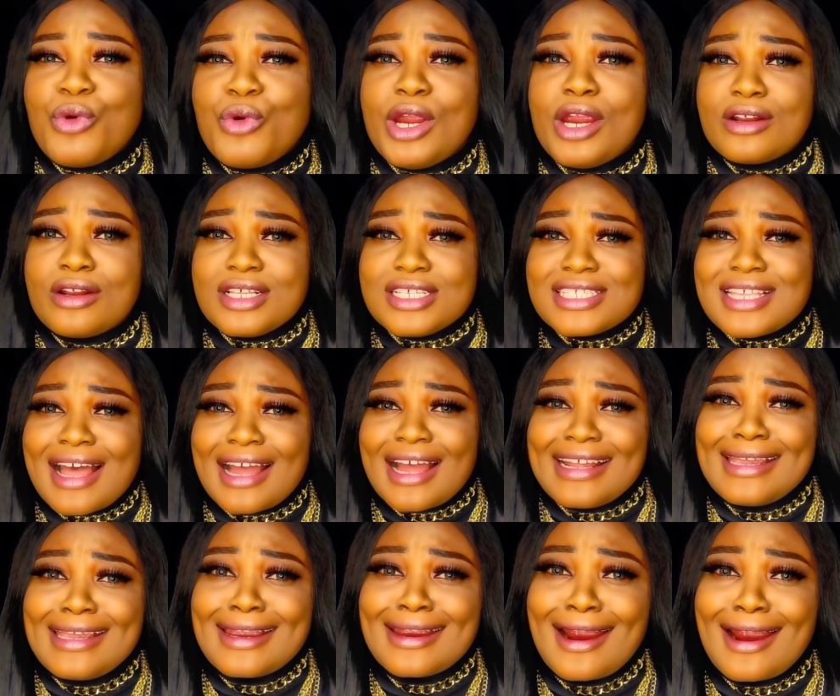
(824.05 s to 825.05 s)
recruiters
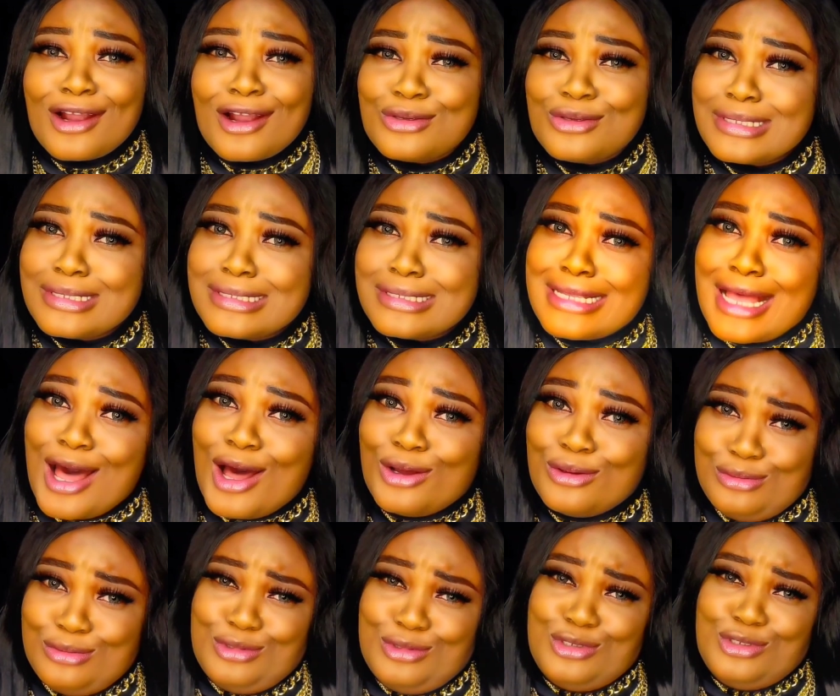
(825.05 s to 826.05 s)
can hear how you
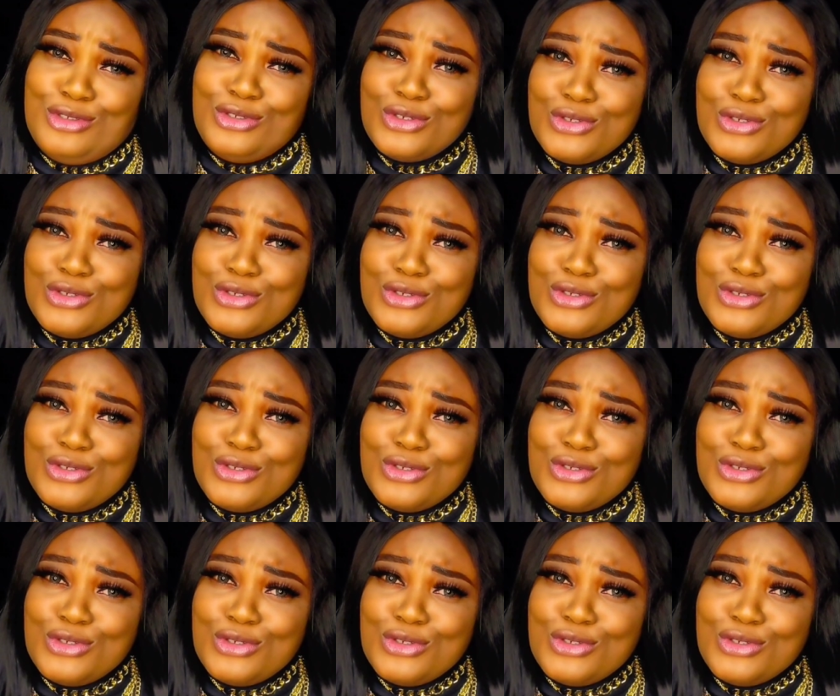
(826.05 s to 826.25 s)
sound,